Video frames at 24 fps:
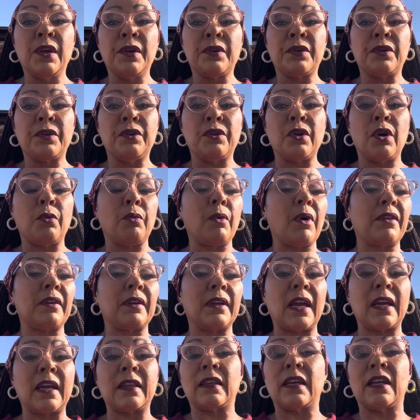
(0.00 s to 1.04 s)
whether or
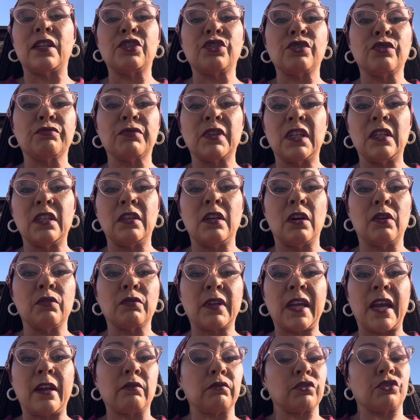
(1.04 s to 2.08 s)
not they should
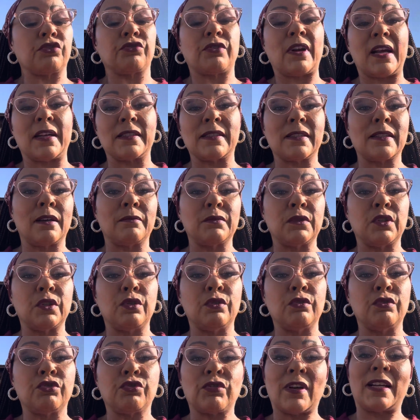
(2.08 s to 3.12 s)
relocate or try something
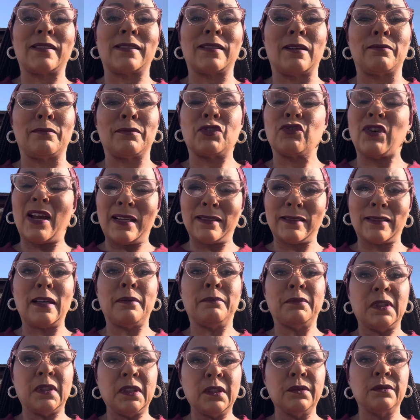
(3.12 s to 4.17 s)
new. Try
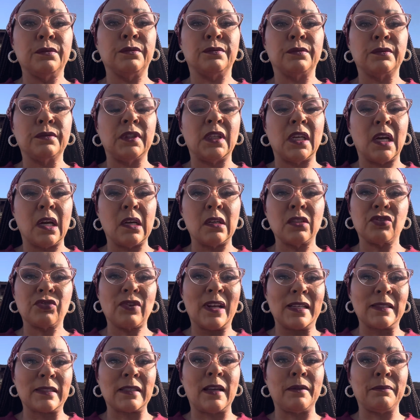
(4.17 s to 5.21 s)
something new, y'all.
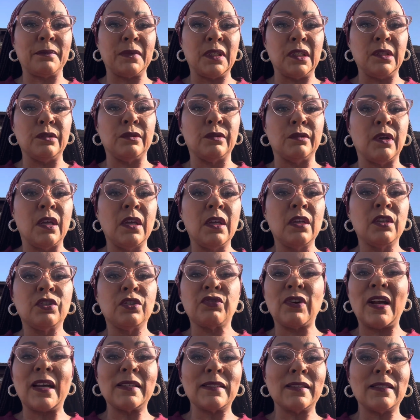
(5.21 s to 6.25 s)
Try something new.
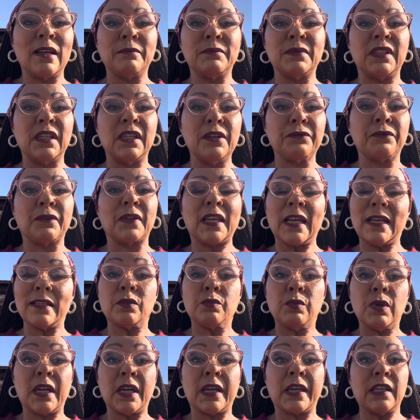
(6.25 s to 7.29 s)
Try something different.
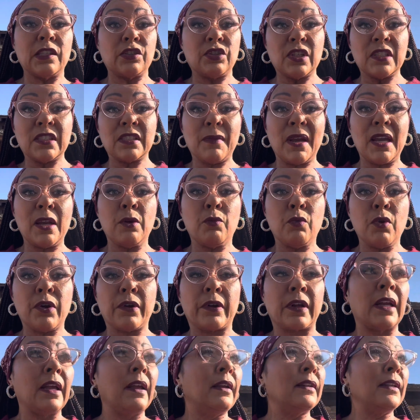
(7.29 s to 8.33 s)
Guess what? It just might
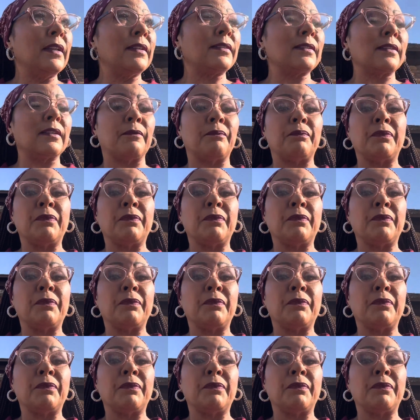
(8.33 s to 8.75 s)
work. Listen,